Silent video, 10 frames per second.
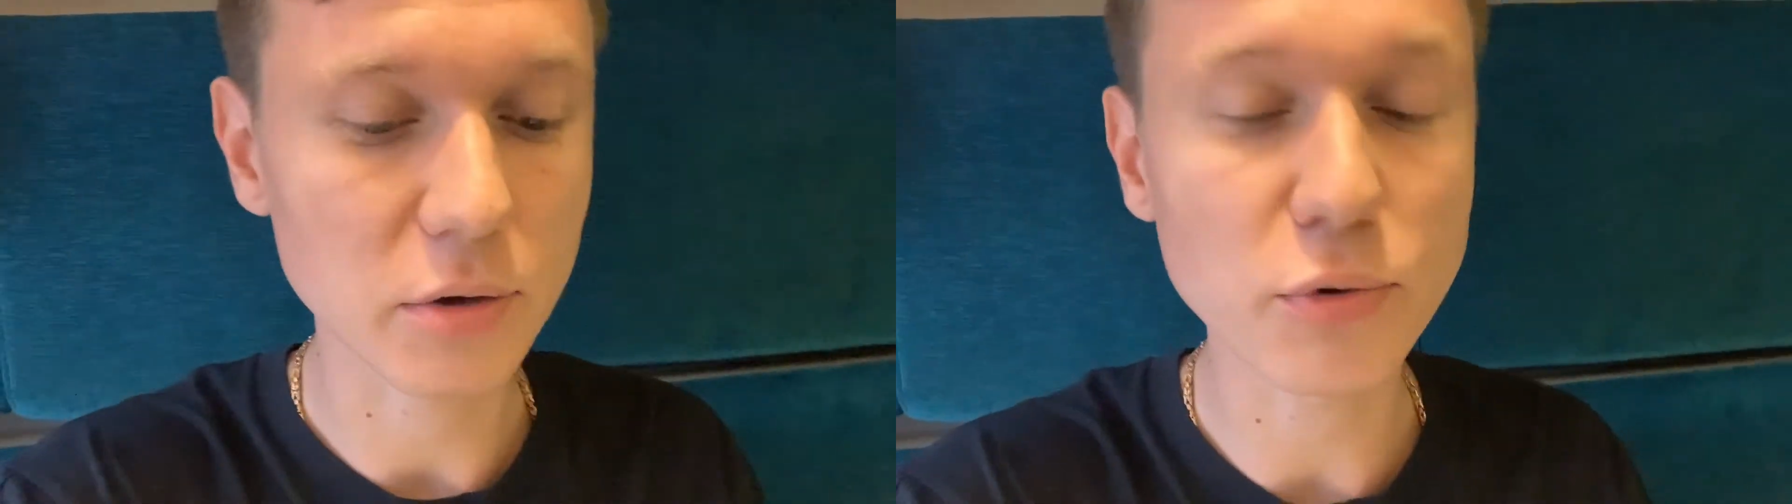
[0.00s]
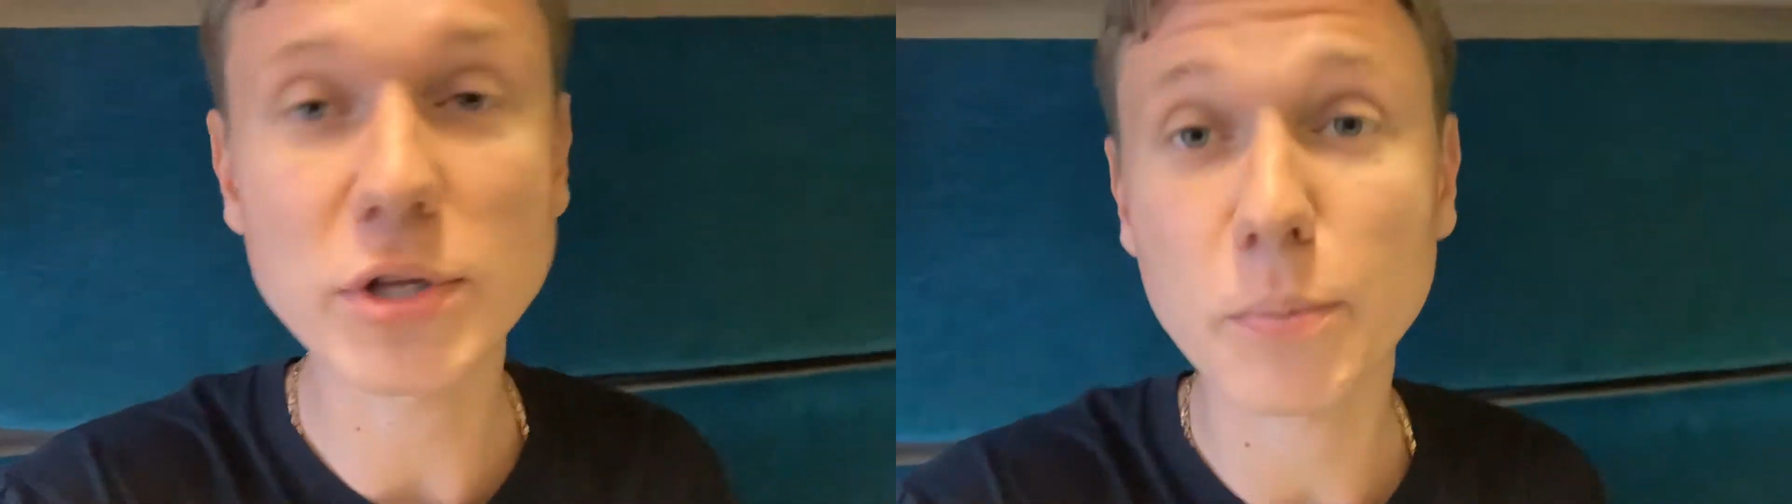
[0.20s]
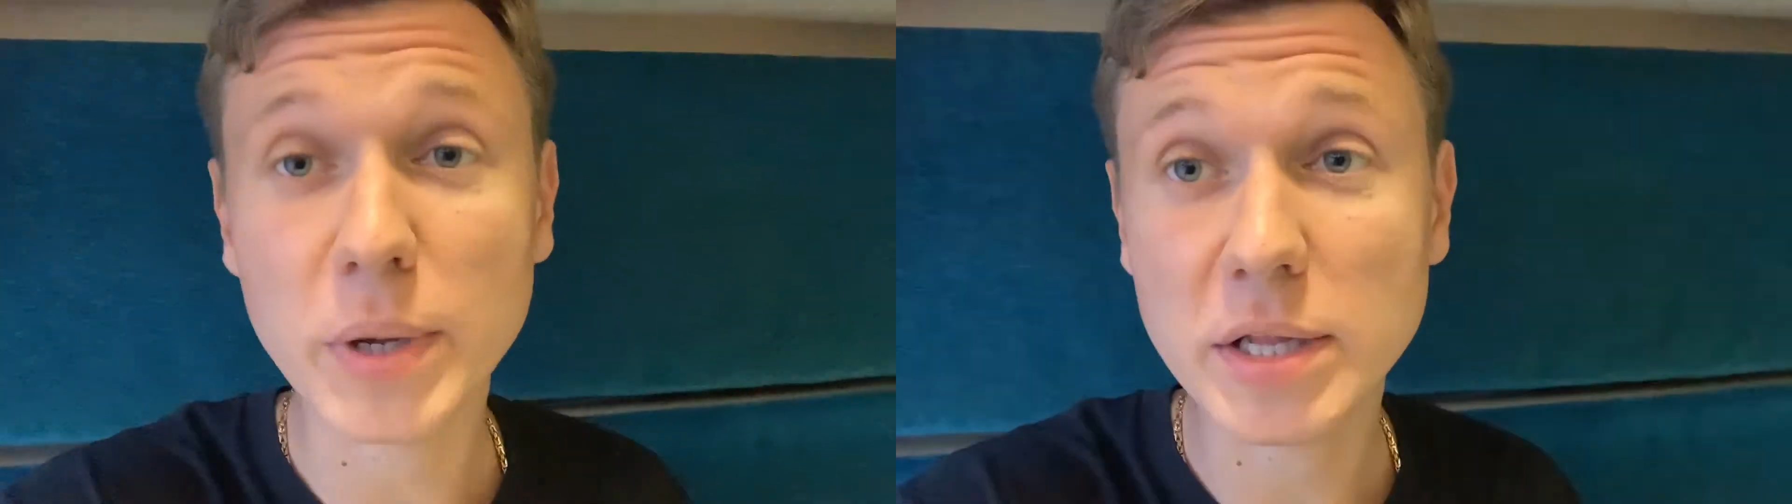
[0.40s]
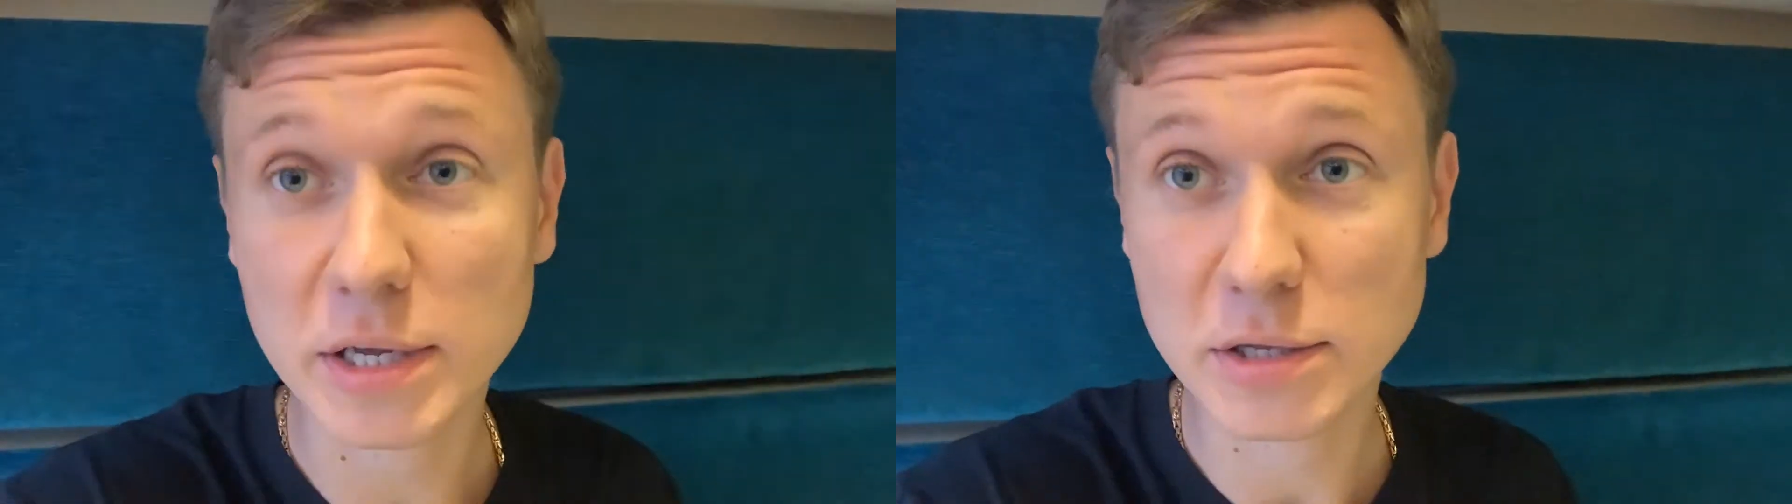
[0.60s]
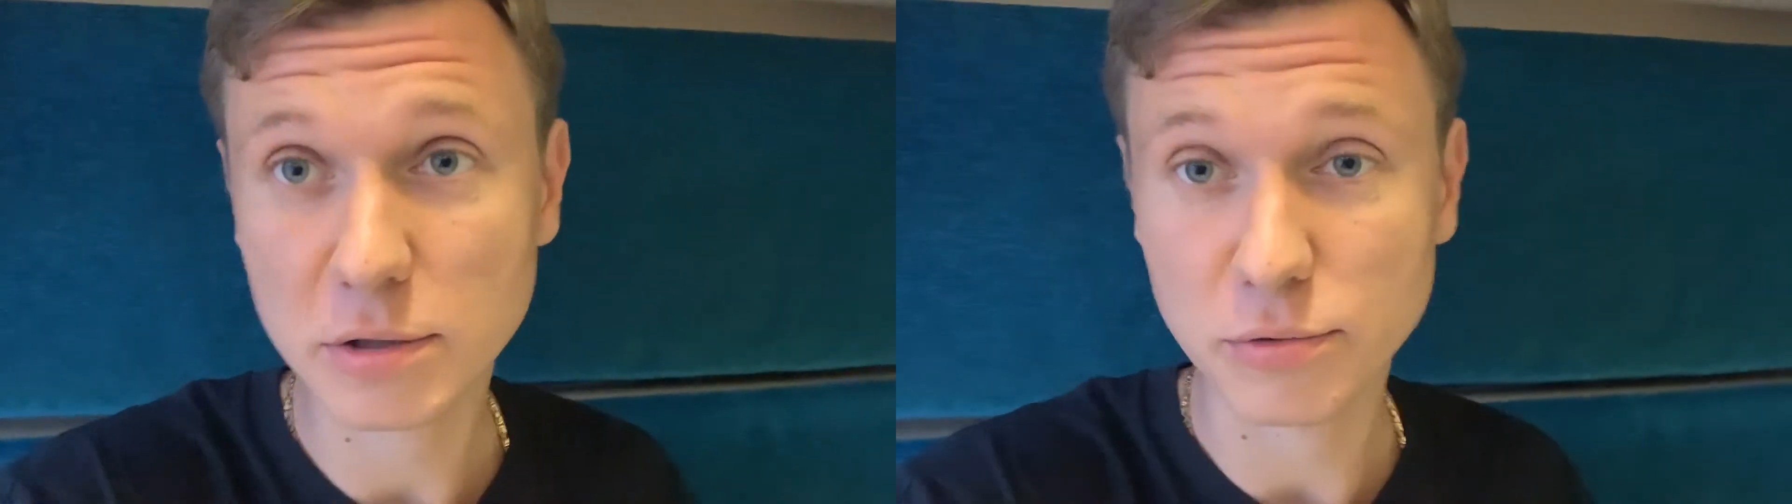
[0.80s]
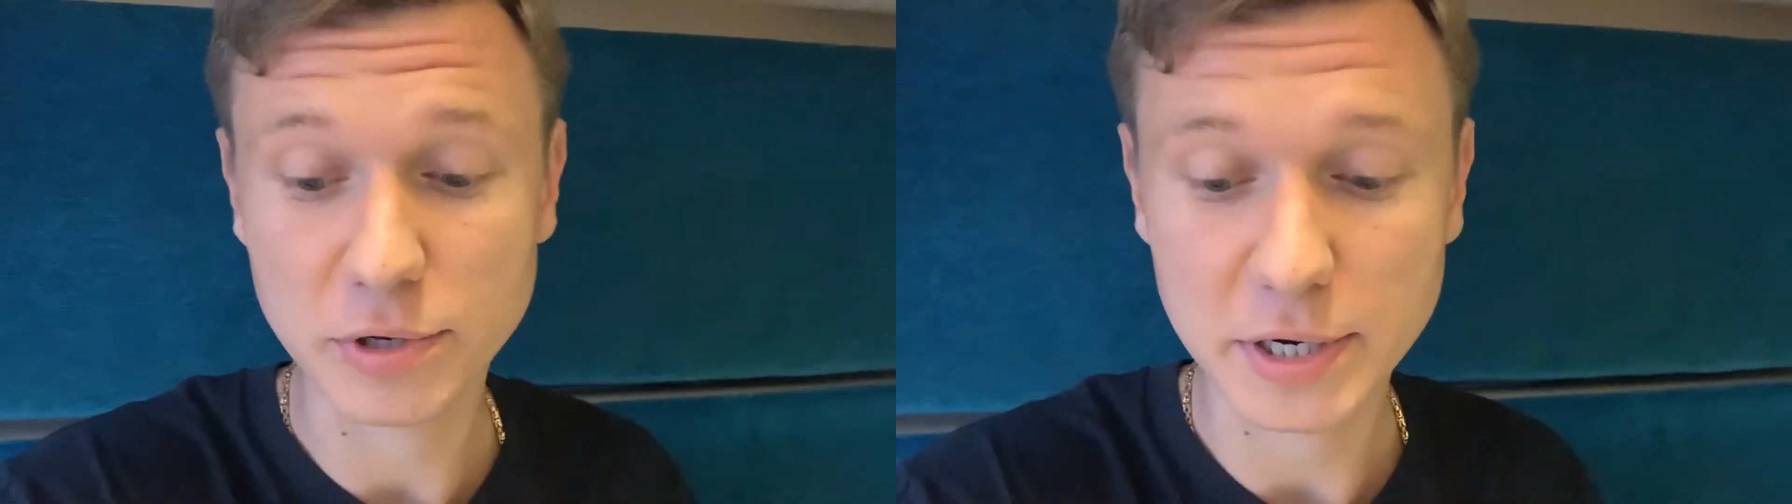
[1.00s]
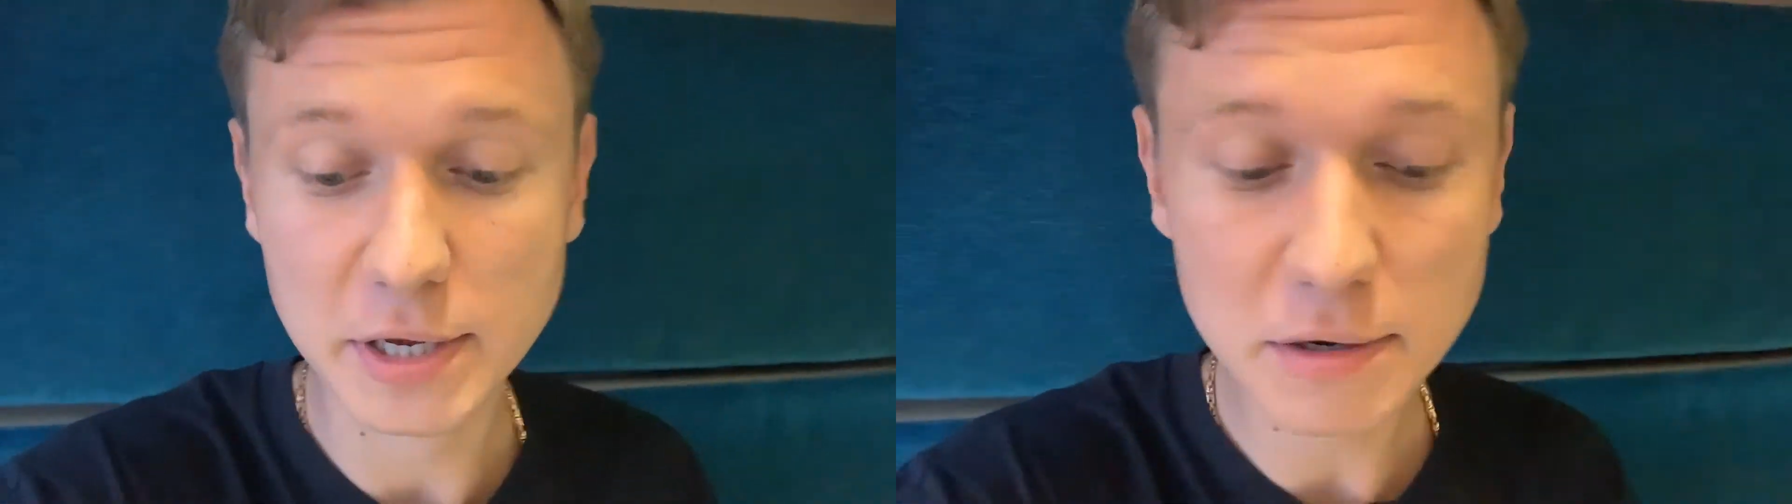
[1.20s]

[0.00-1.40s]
good meal included.